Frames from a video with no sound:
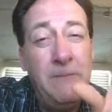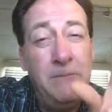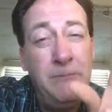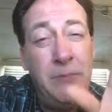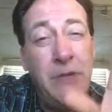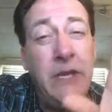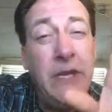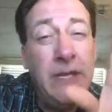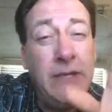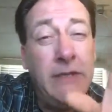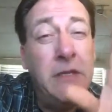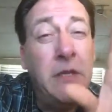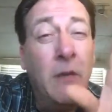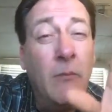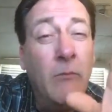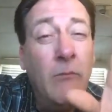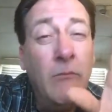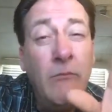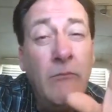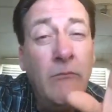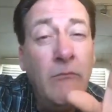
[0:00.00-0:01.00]
beat,
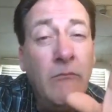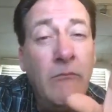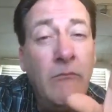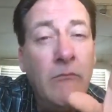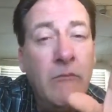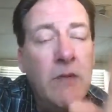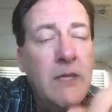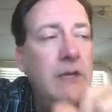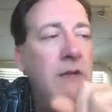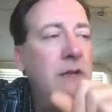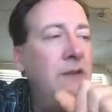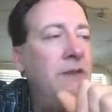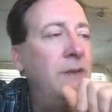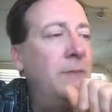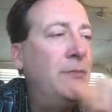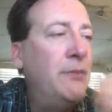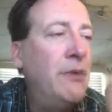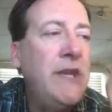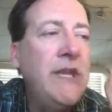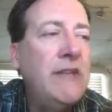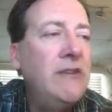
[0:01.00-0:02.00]
the
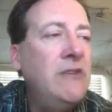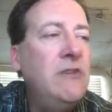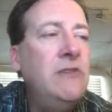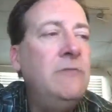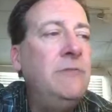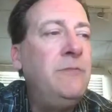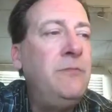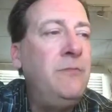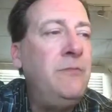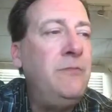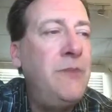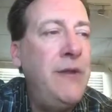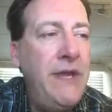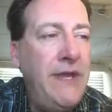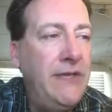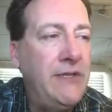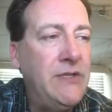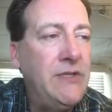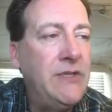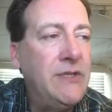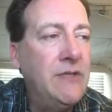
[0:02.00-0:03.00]
brand new
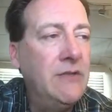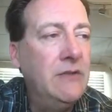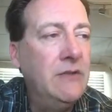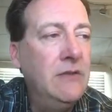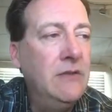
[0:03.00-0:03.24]
pitch